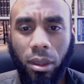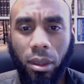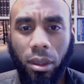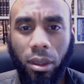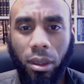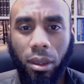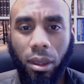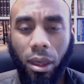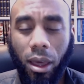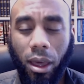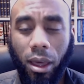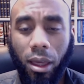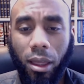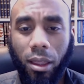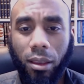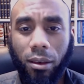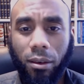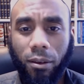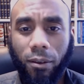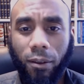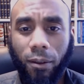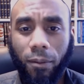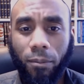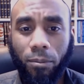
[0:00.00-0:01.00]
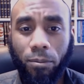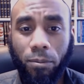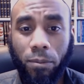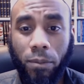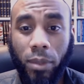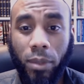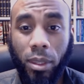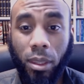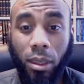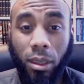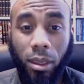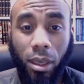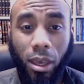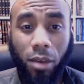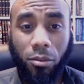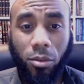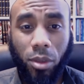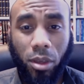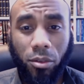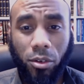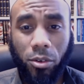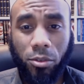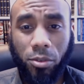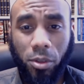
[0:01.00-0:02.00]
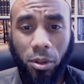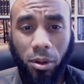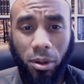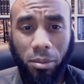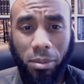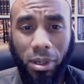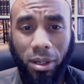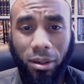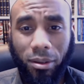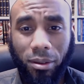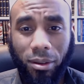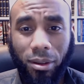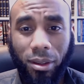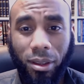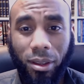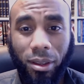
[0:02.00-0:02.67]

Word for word: And have you ever thought about